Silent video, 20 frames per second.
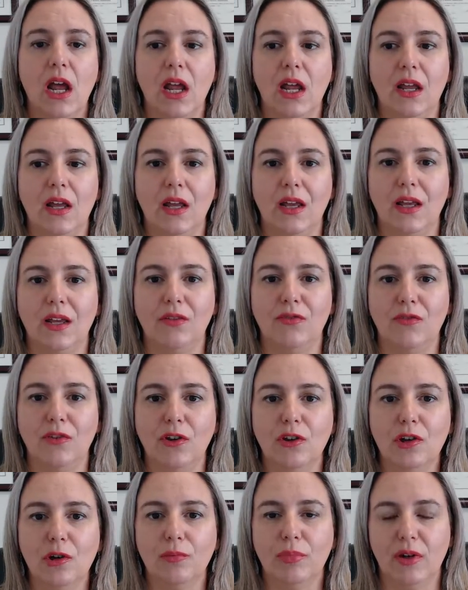If
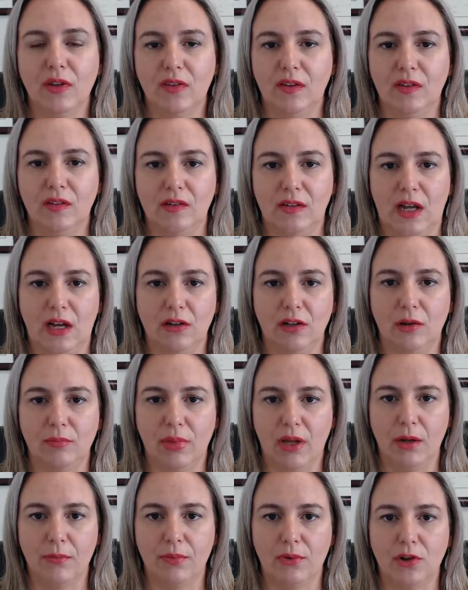you don't put this down on
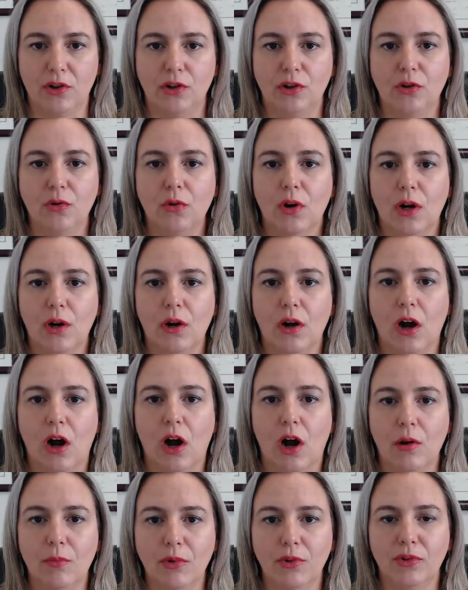paper, you are
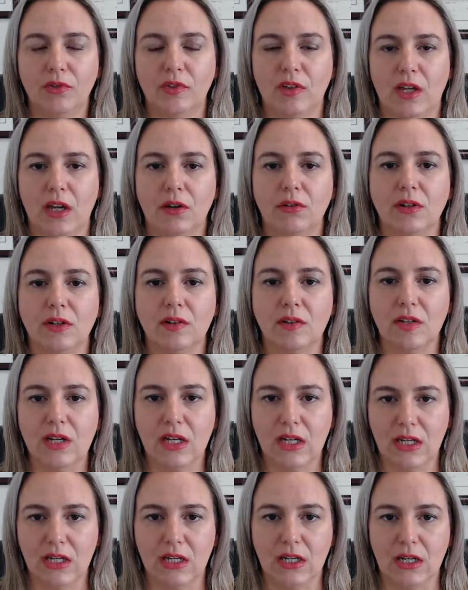almost
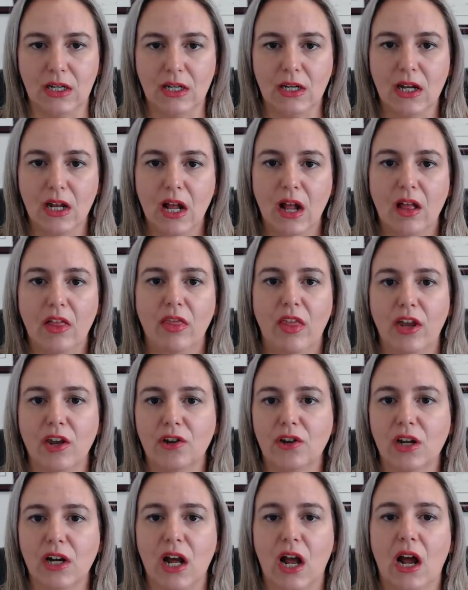guaranteeing that
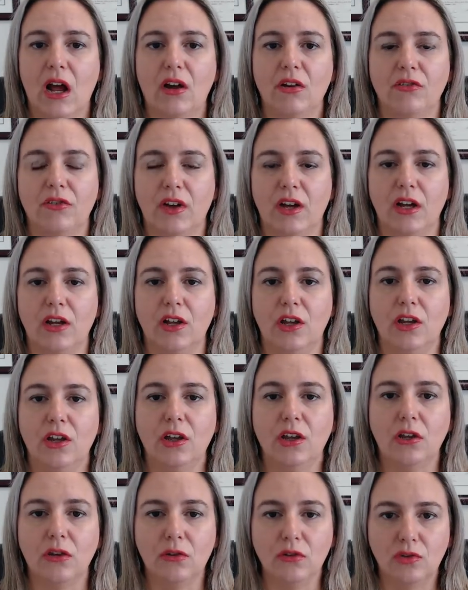you're going to have a
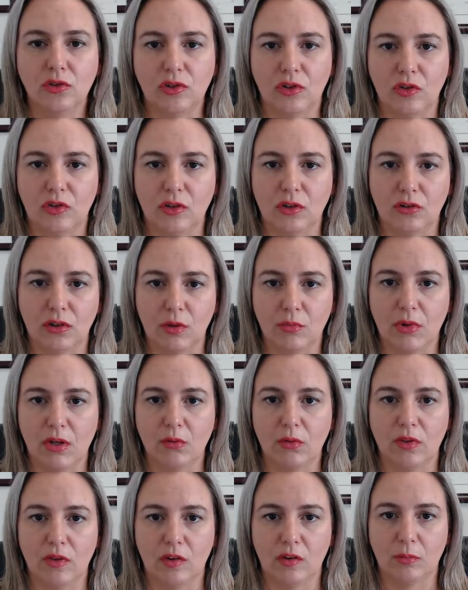huge disagreement
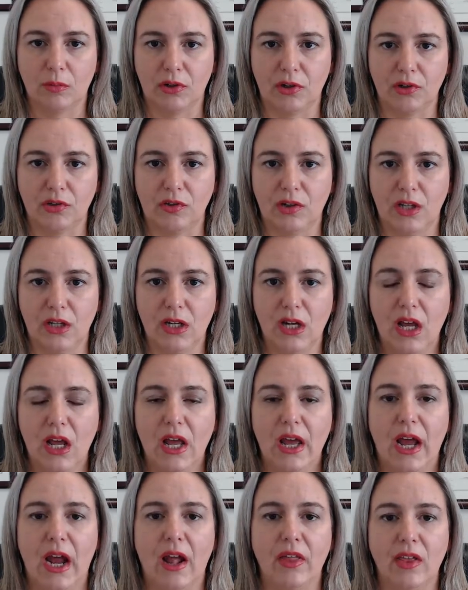with this person
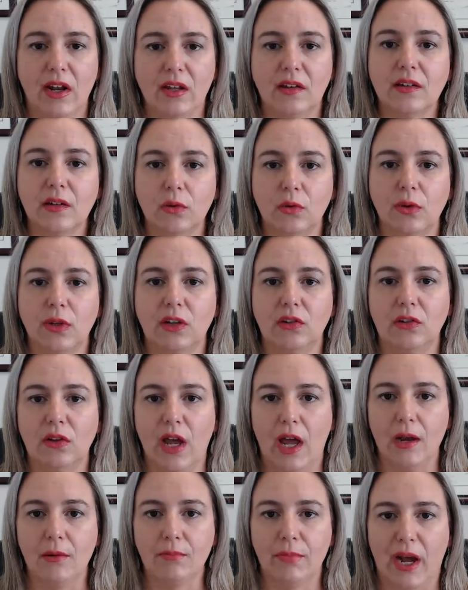and that it's going
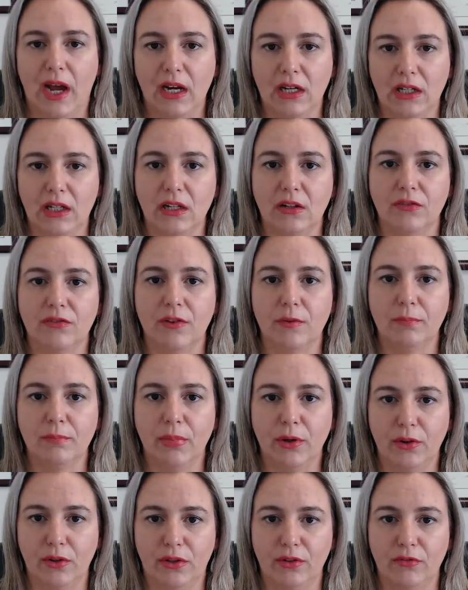to end badly for
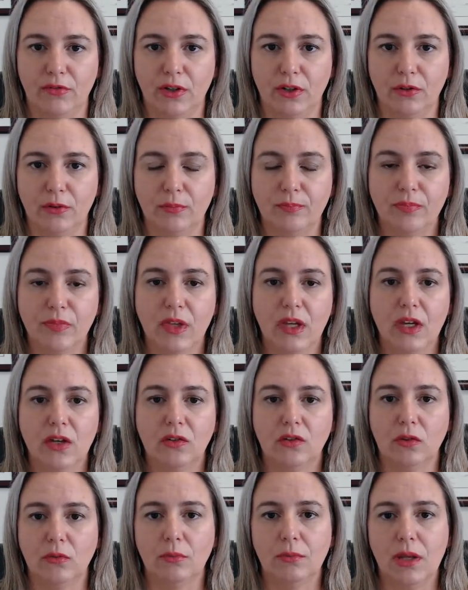both of you.
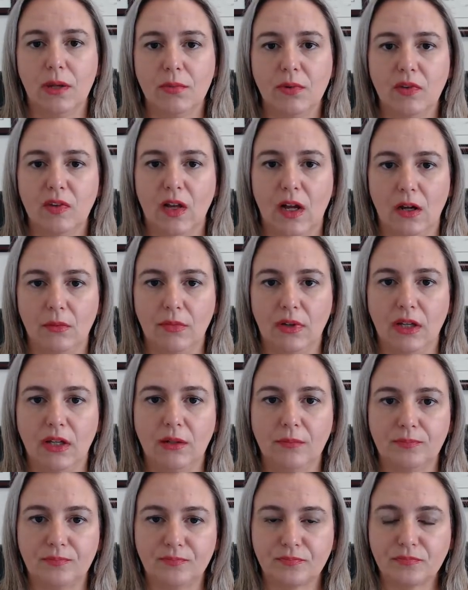So when people tell
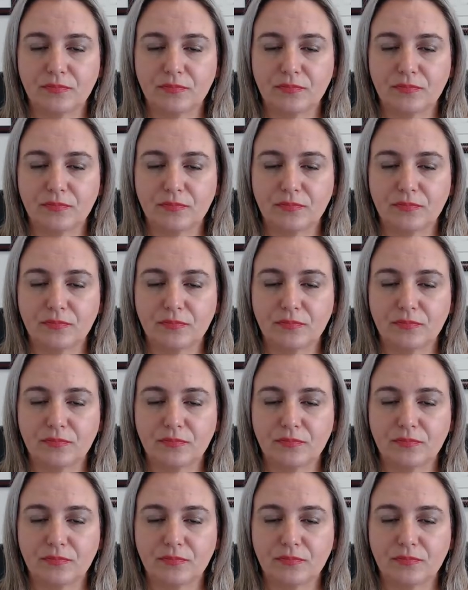me